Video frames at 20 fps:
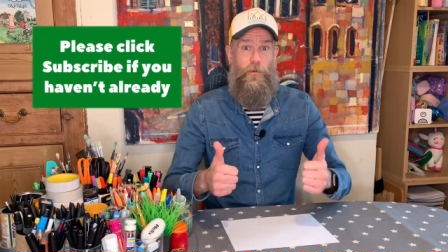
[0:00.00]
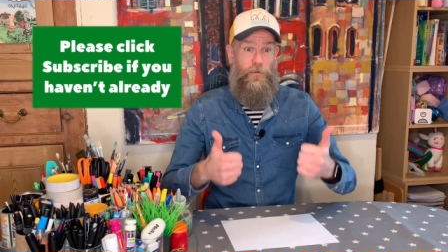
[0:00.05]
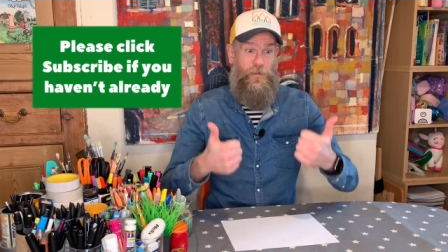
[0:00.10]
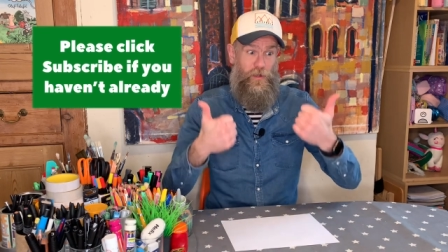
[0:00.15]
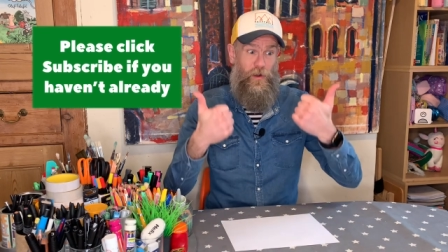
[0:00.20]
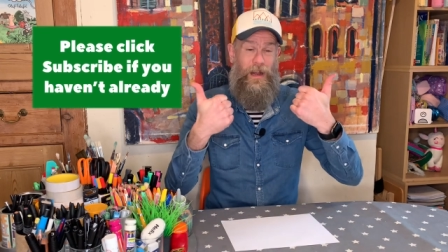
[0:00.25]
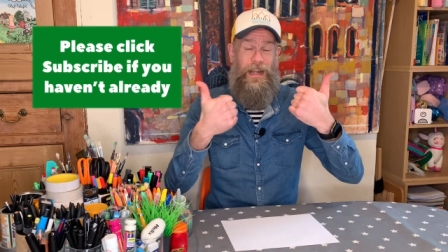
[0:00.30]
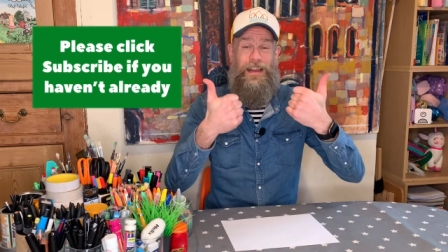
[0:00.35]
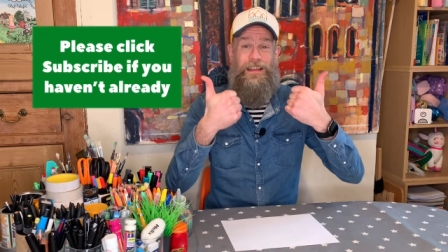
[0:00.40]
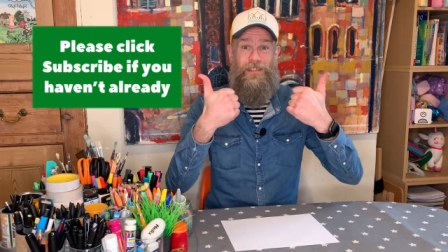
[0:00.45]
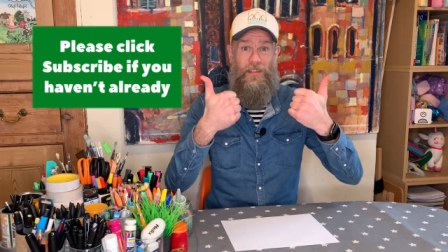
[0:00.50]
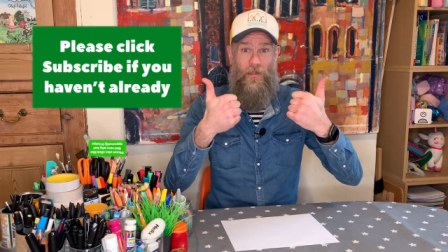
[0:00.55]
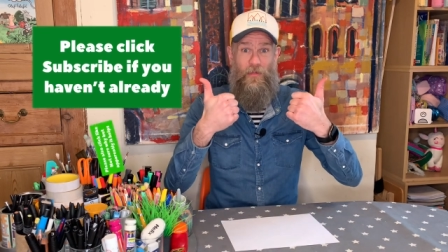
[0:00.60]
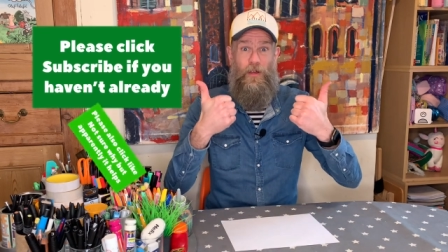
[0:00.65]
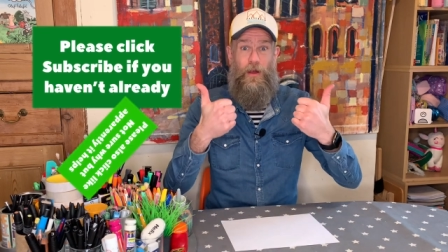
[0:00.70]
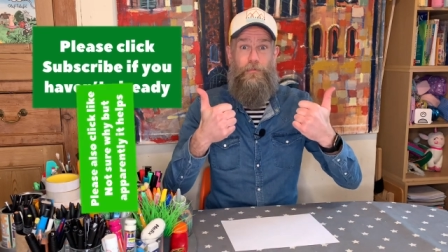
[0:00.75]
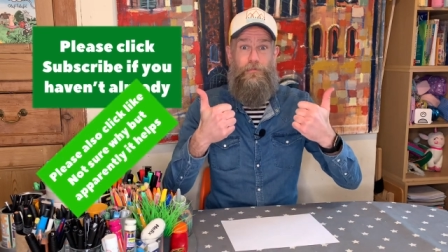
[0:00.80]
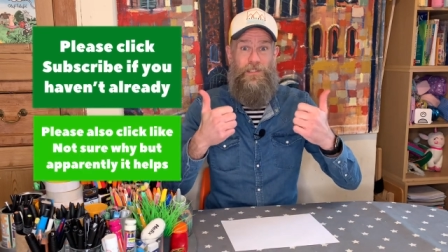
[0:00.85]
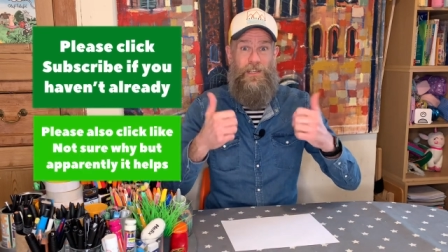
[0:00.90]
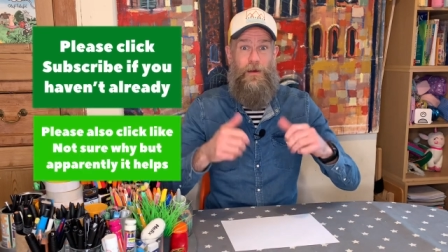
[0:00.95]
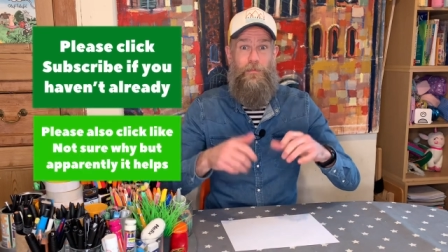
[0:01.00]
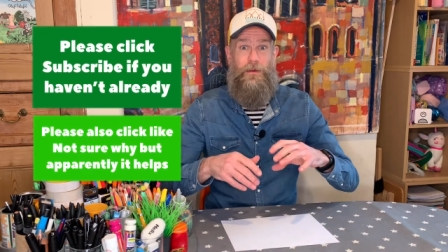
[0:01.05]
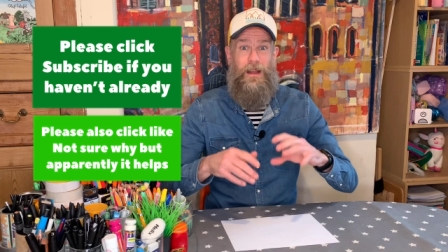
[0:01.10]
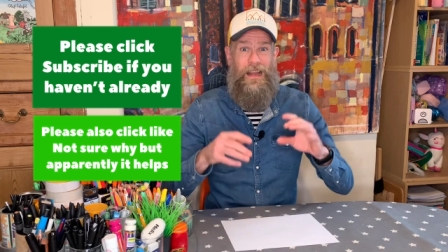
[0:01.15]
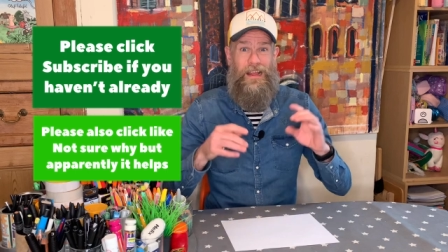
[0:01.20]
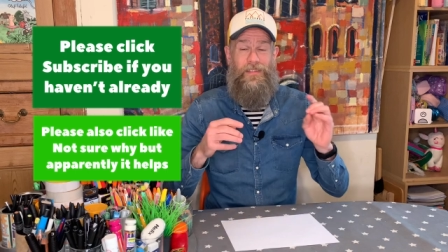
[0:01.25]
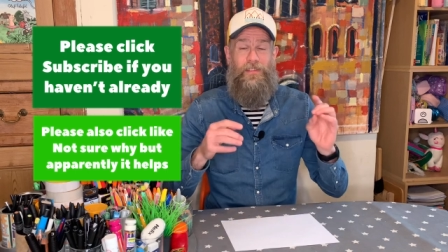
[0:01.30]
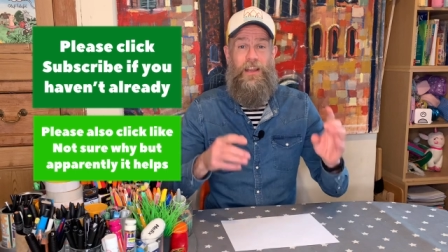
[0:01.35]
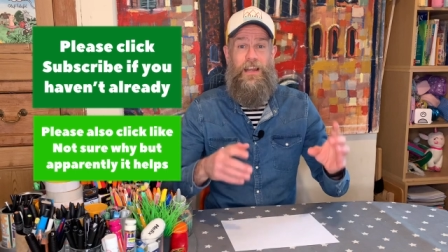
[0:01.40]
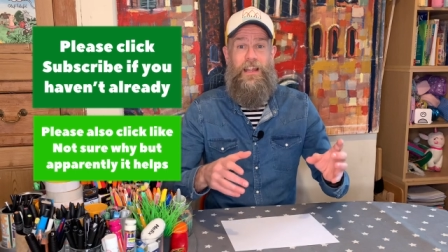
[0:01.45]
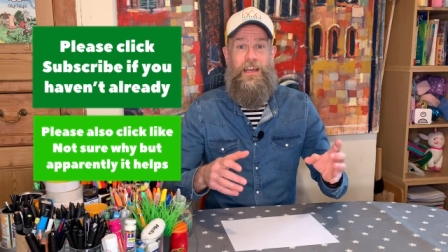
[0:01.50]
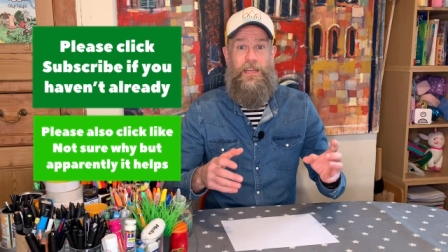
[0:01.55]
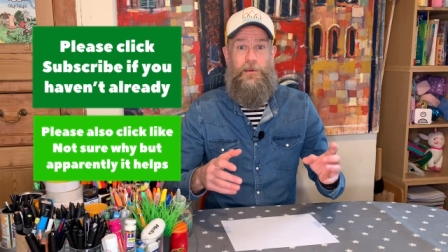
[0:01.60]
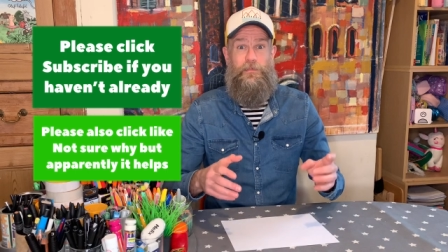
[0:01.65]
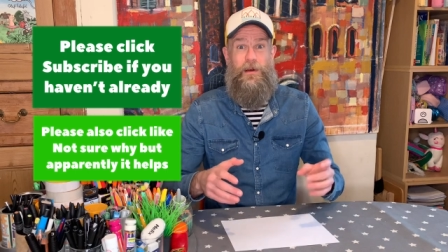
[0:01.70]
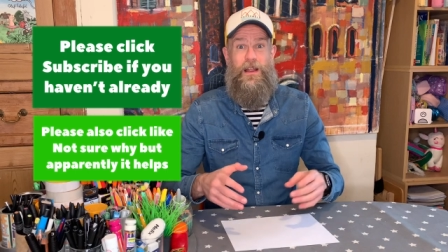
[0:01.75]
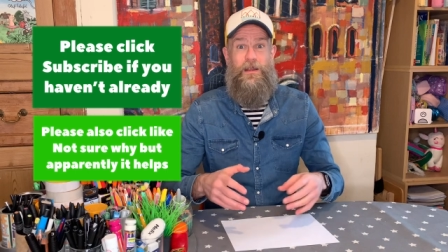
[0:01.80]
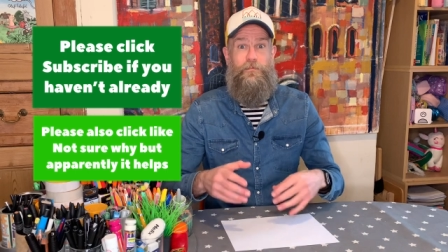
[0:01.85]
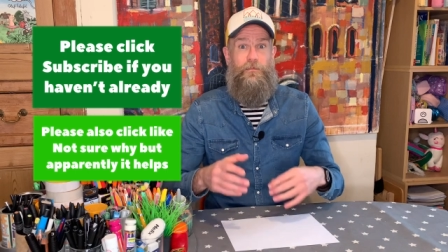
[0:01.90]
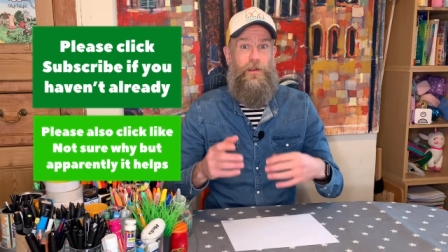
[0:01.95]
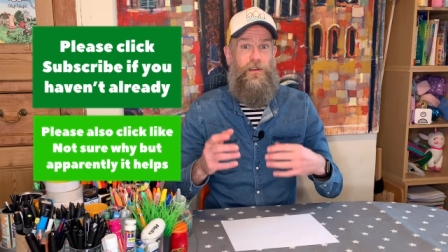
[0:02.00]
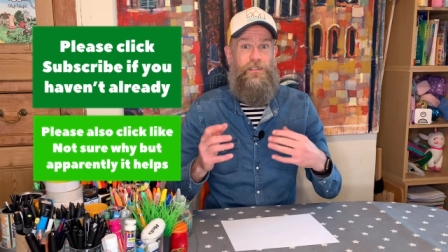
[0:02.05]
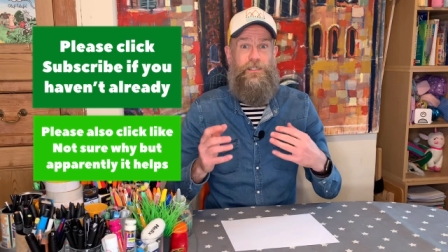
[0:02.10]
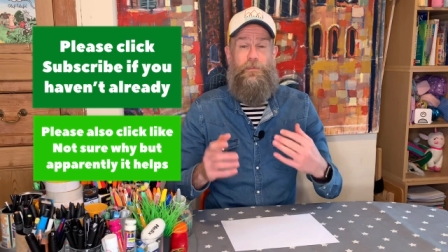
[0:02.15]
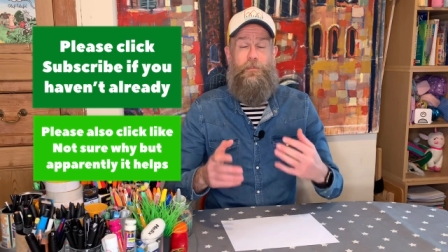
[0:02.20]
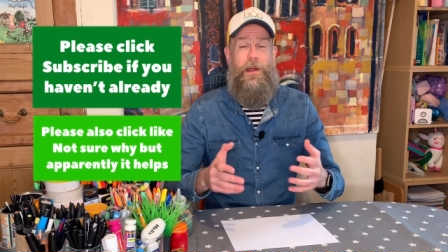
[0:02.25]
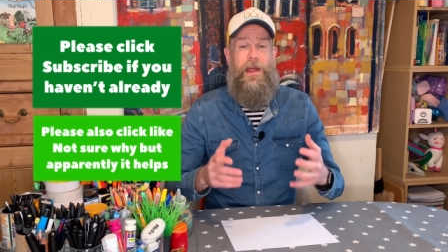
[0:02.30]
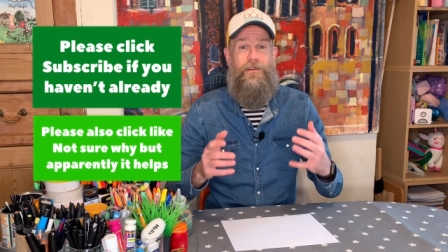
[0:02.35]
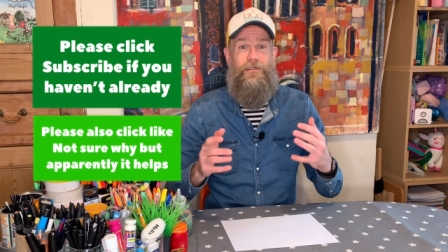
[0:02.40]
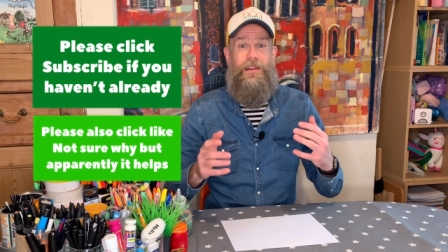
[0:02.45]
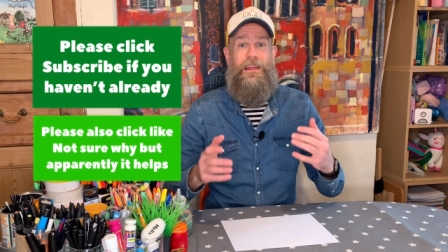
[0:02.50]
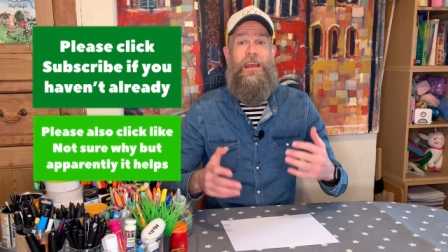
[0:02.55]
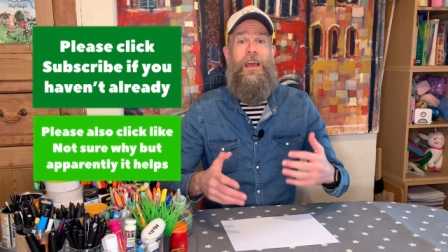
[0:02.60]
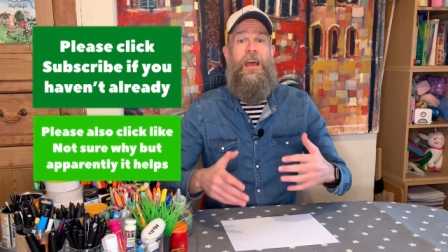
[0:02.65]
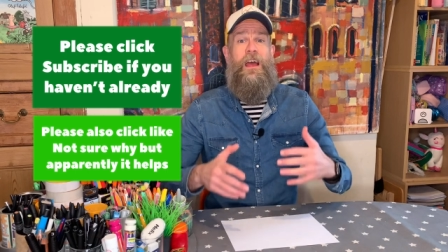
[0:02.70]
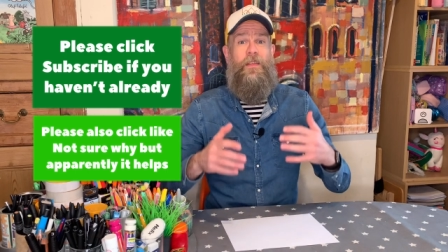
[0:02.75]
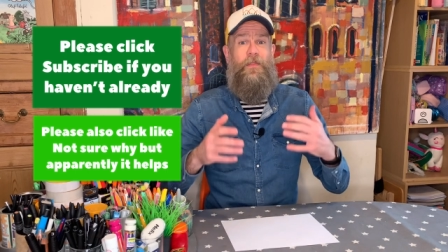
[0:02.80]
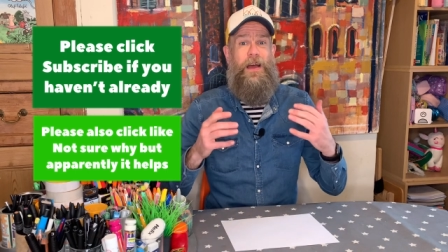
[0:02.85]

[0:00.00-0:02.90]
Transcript: Also click the thumbs up, click the like button because apparently